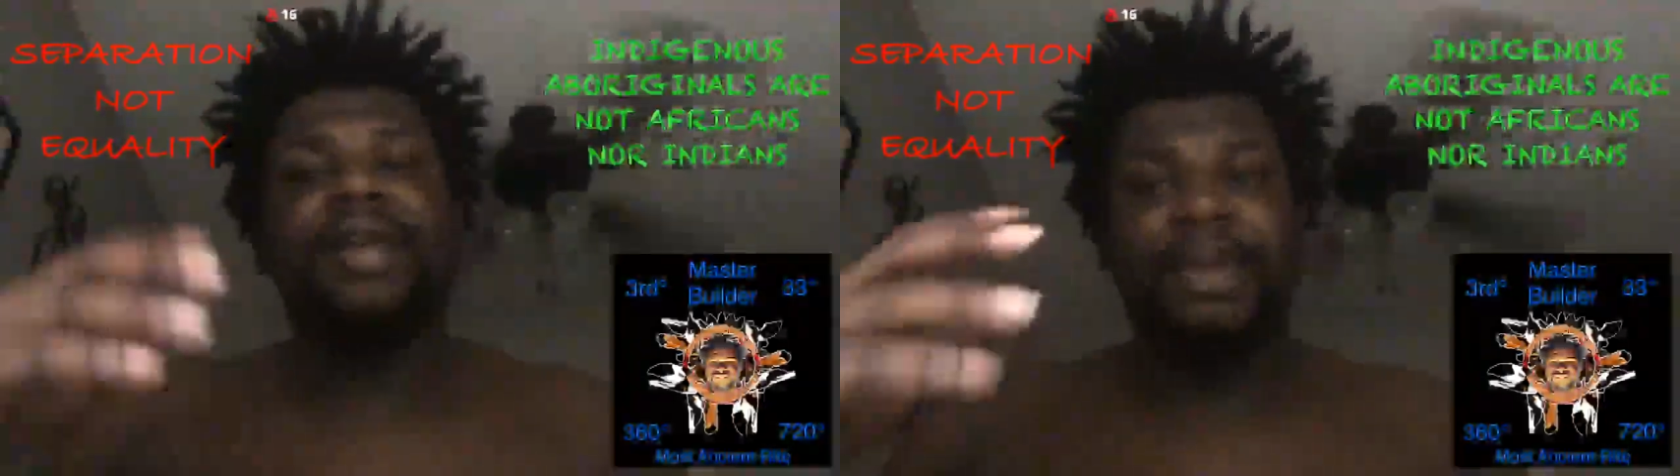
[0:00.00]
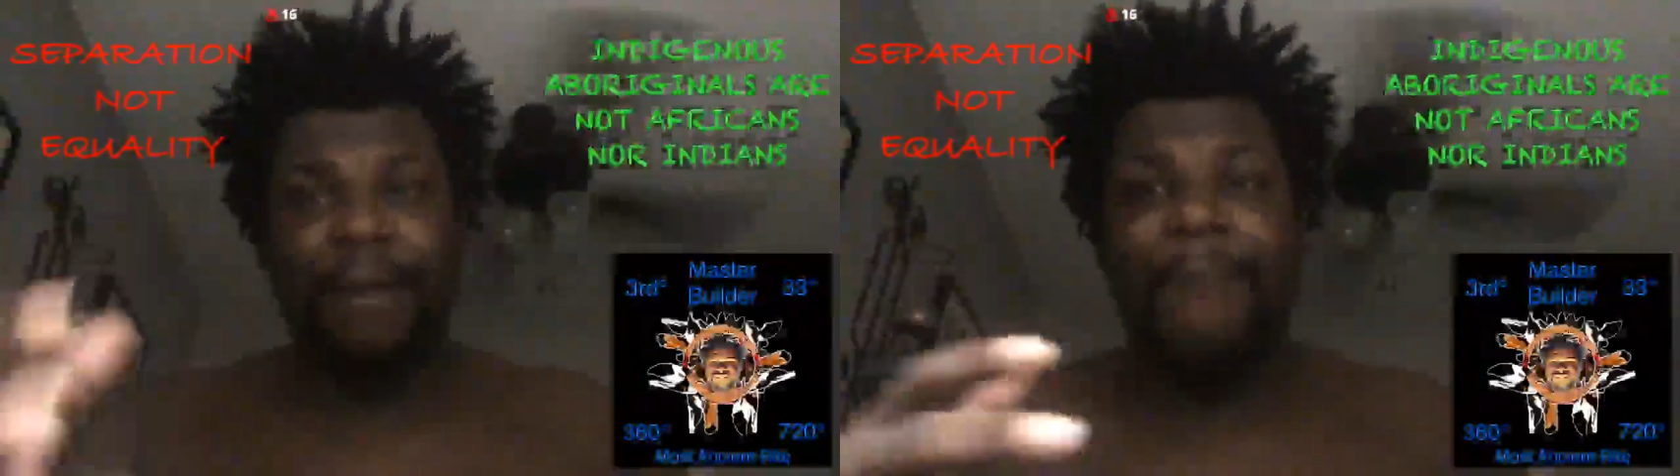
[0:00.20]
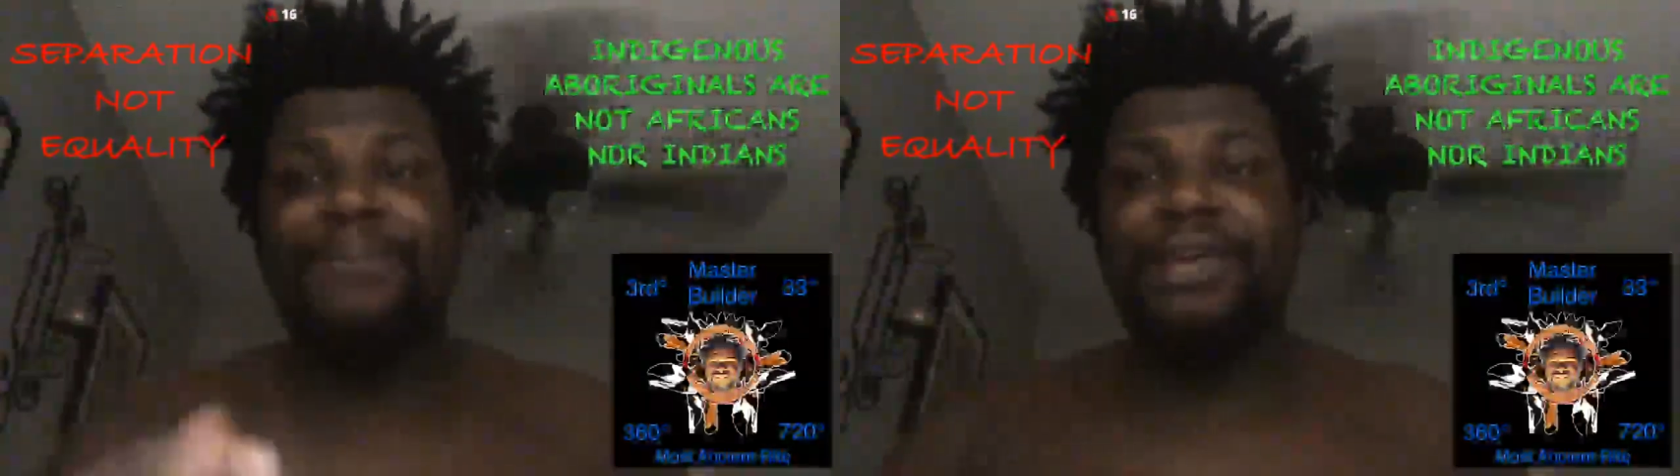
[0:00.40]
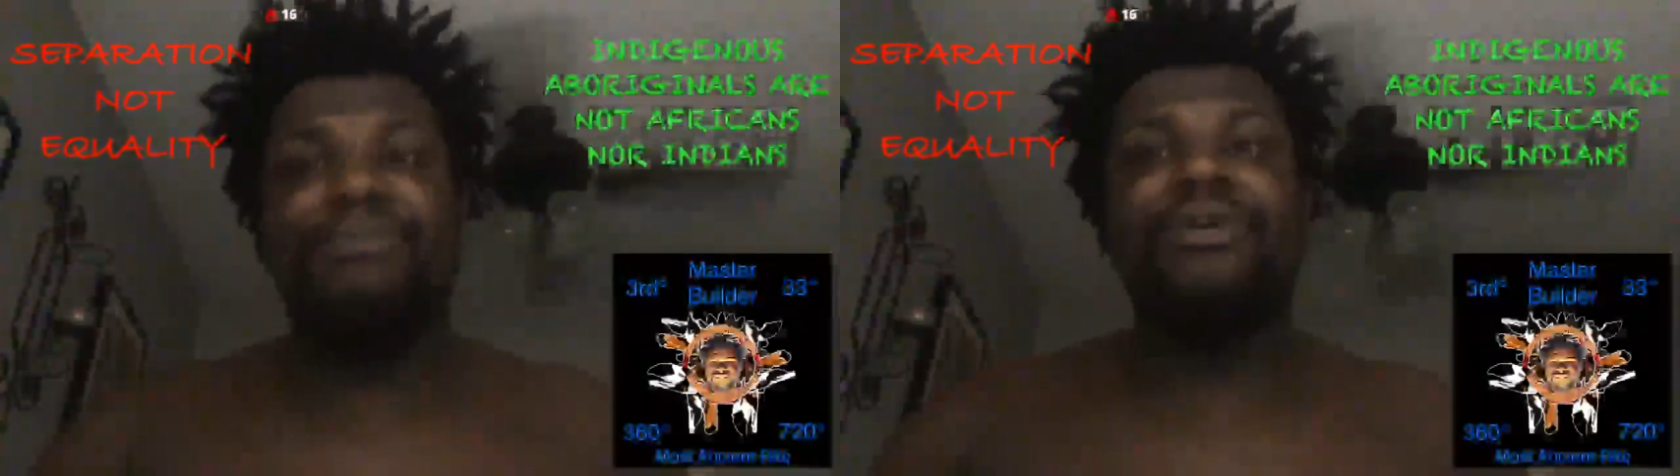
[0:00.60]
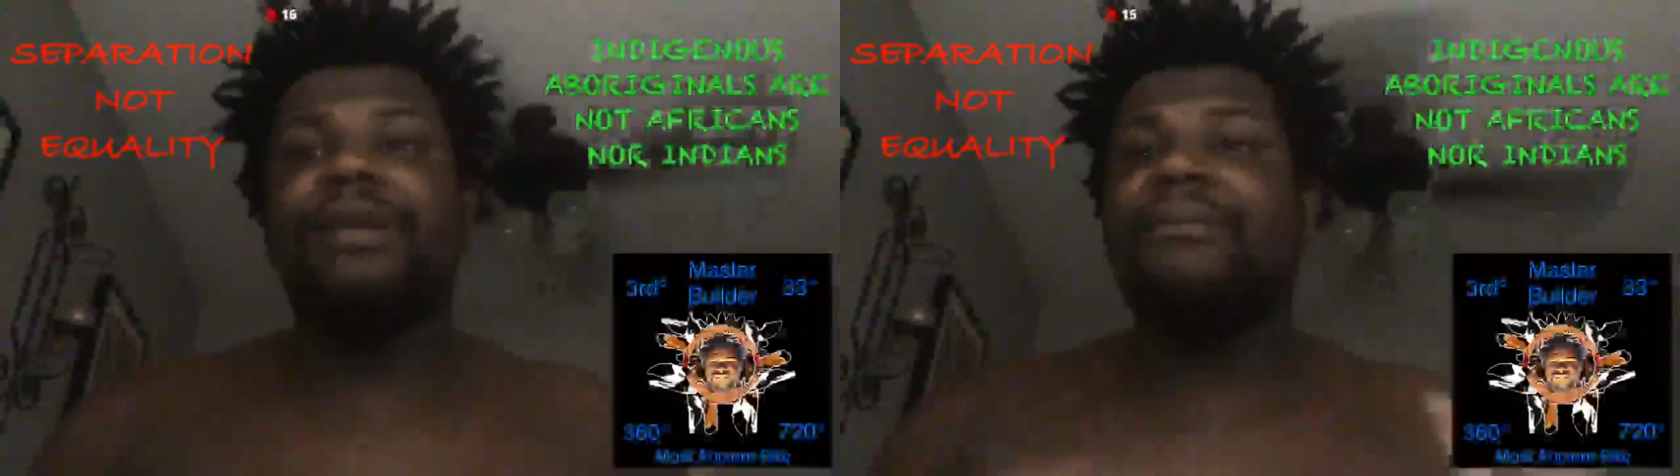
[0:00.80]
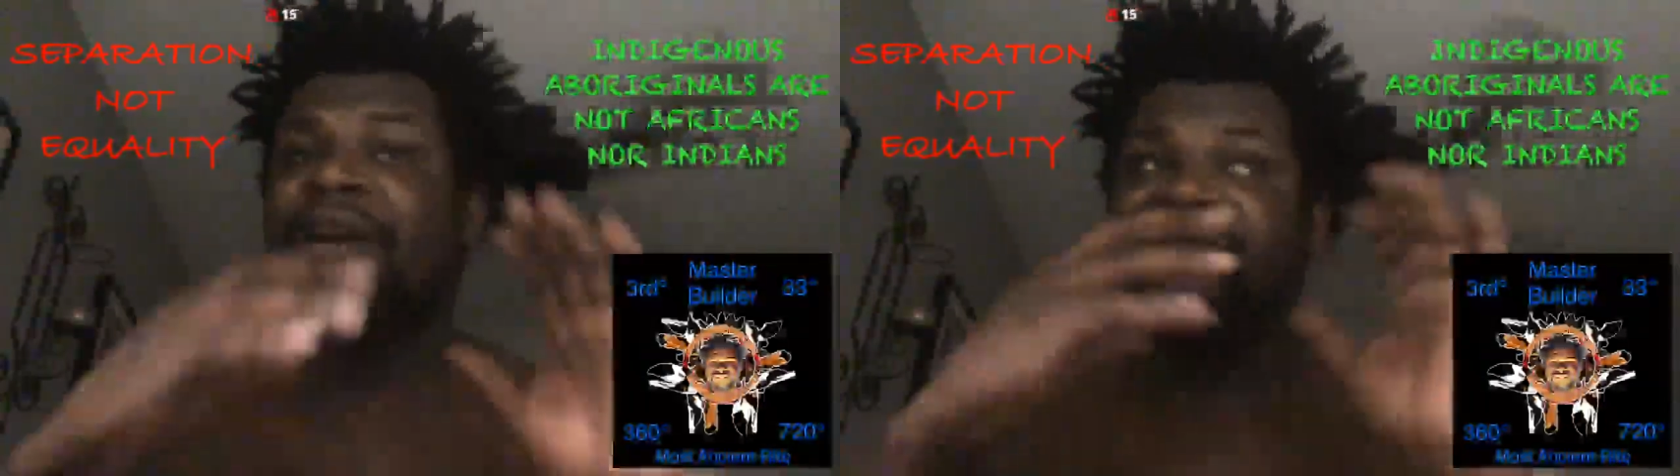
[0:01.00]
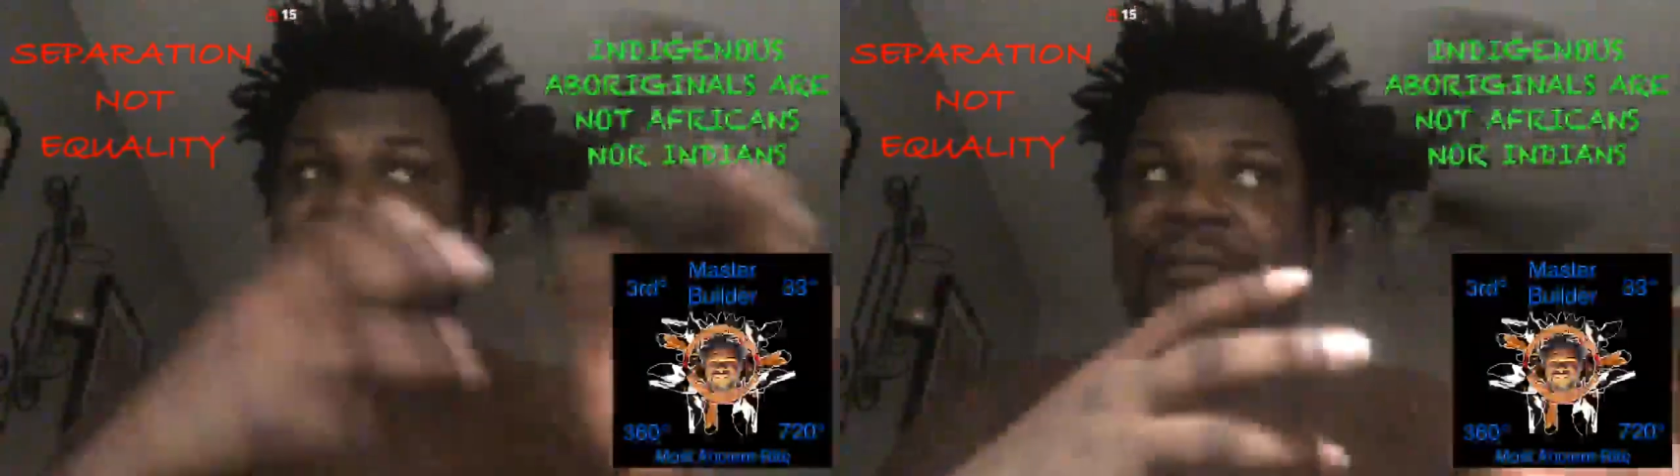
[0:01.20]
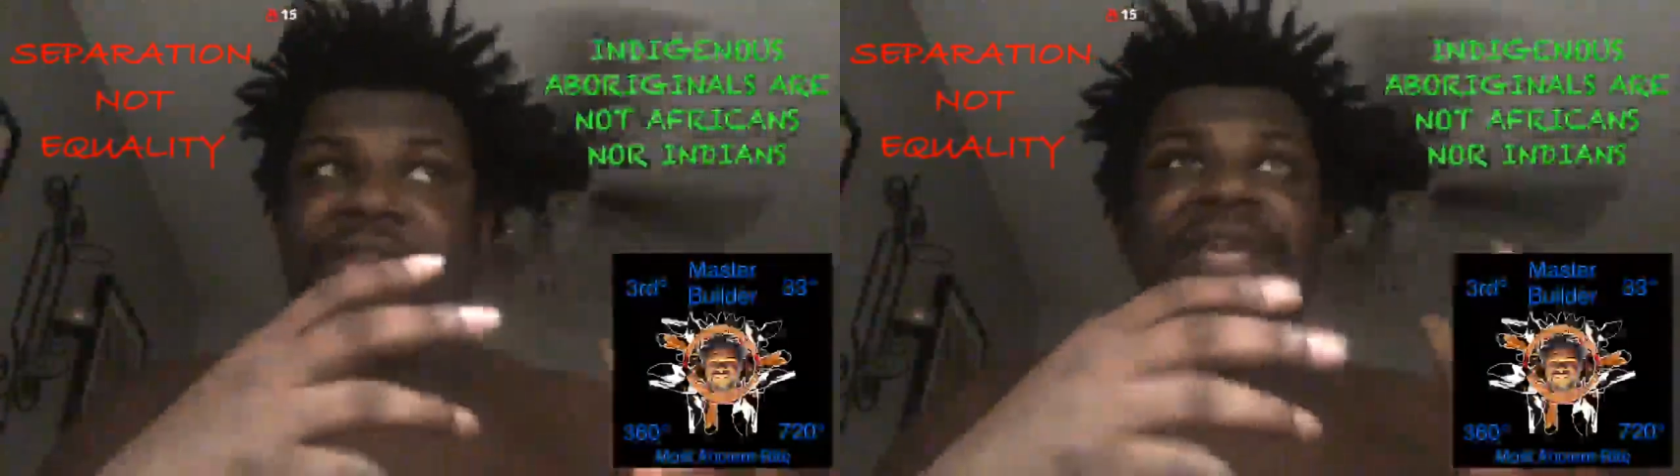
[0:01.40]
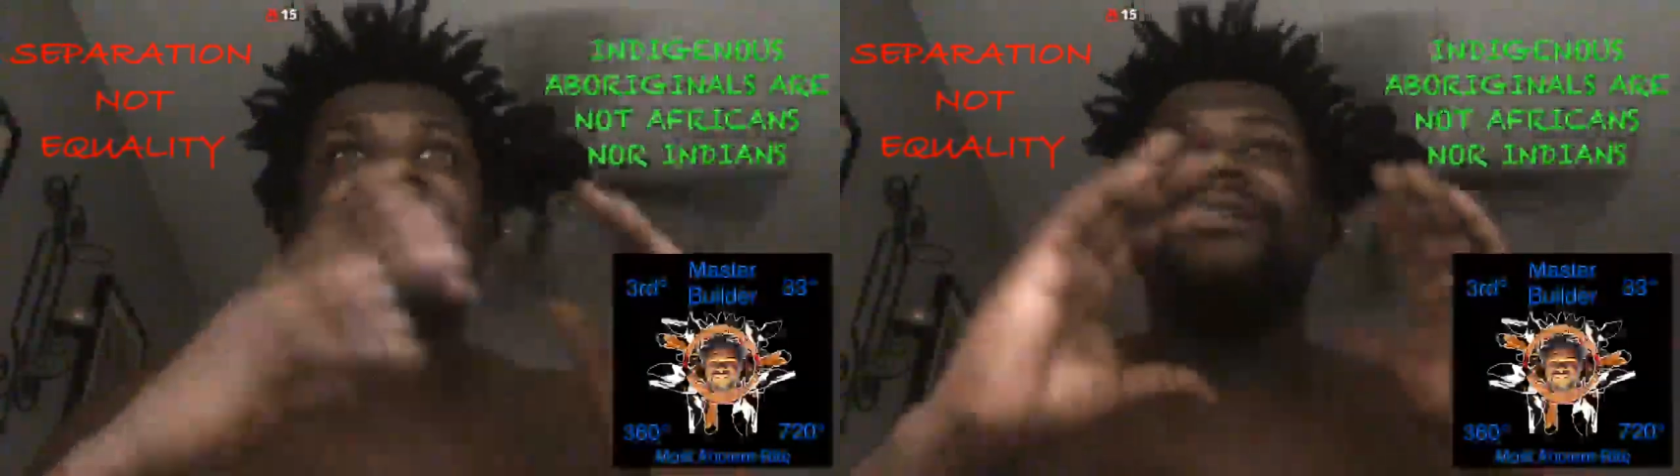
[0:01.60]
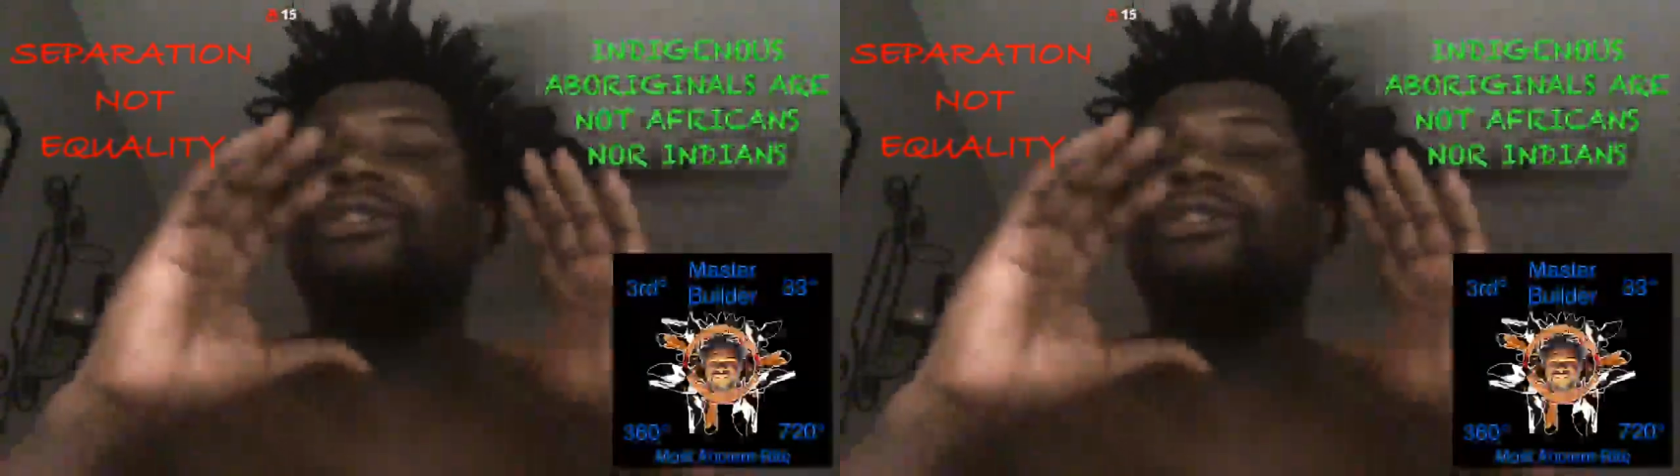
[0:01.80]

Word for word: and my people and my family.